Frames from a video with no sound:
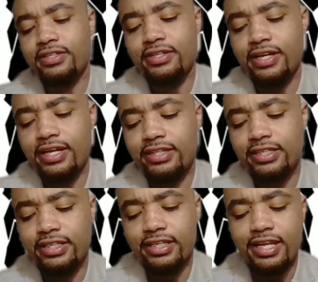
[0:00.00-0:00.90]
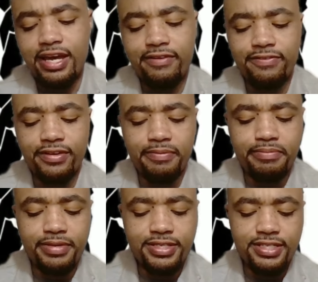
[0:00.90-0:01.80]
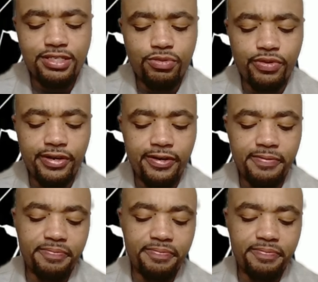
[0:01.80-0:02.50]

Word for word: I think, in life and in business where